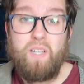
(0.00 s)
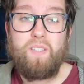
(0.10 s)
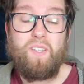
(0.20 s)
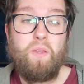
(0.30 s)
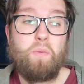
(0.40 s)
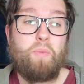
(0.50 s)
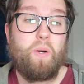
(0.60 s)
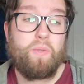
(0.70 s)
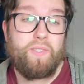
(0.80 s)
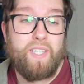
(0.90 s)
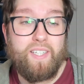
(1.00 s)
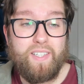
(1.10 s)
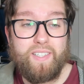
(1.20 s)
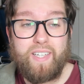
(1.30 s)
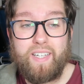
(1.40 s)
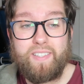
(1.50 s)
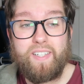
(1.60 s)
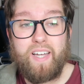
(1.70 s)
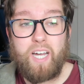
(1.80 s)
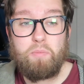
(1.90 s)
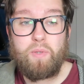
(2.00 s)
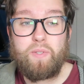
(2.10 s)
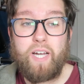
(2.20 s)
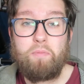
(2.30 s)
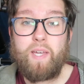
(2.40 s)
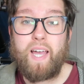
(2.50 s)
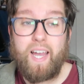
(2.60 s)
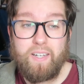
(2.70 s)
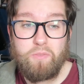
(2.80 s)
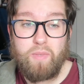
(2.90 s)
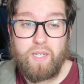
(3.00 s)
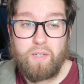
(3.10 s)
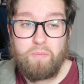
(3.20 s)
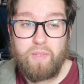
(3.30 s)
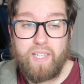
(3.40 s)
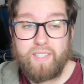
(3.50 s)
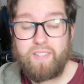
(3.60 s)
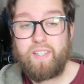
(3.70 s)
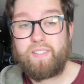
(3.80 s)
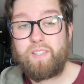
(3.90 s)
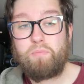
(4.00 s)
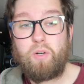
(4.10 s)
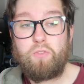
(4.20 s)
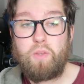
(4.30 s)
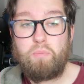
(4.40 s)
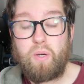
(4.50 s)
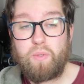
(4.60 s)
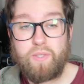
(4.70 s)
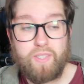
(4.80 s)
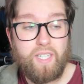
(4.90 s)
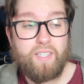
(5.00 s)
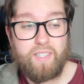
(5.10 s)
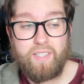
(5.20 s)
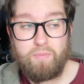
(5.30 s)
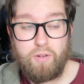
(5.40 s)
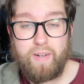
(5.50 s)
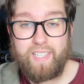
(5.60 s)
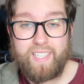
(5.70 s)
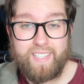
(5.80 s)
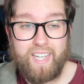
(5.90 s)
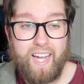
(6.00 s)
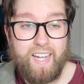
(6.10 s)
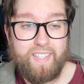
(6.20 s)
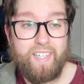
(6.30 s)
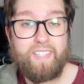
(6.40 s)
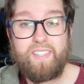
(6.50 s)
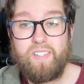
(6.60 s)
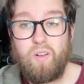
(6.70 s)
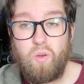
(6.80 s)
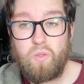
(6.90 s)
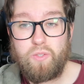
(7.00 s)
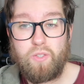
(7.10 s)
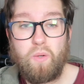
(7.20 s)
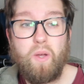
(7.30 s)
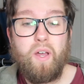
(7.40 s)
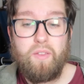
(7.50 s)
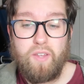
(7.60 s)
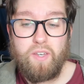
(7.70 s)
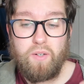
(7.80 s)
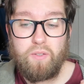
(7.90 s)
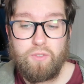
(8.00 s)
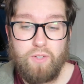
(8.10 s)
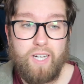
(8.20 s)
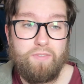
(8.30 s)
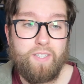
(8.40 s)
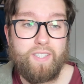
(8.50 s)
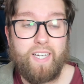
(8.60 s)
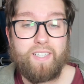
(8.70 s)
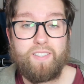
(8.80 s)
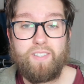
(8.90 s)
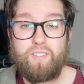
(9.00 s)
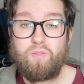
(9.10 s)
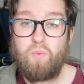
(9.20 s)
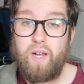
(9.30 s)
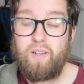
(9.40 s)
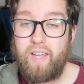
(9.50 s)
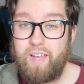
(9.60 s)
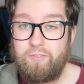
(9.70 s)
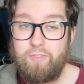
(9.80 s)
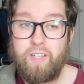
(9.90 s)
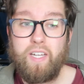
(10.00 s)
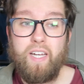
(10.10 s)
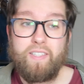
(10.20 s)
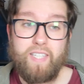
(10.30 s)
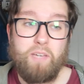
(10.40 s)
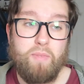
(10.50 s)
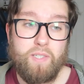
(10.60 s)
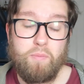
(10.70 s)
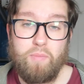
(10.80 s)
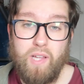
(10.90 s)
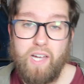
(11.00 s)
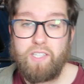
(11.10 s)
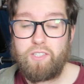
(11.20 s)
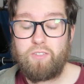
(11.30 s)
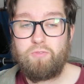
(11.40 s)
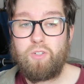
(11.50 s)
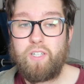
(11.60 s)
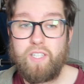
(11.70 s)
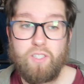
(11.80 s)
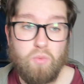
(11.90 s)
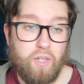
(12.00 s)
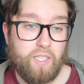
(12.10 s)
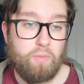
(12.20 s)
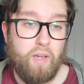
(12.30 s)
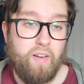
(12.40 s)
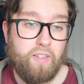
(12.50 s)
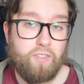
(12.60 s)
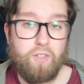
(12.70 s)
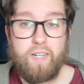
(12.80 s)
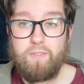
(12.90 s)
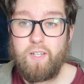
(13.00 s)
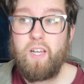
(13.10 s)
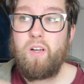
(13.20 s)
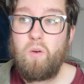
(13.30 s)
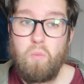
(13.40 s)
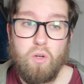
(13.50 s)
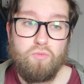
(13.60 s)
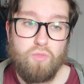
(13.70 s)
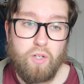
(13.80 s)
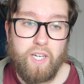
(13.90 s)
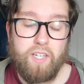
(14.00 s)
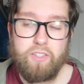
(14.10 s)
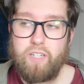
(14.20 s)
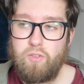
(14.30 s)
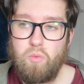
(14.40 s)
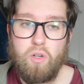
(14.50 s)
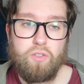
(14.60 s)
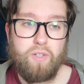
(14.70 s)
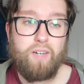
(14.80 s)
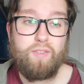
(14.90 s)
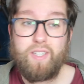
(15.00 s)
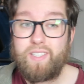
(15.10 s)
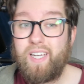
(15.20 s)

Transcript: So the post-season test in Abu Dhabi has been completed. This is both the post-season Pirelli tyre test and also the young driver test as well. Every team is obliged to run at least one experienced driver and one rookie driver, one driver that's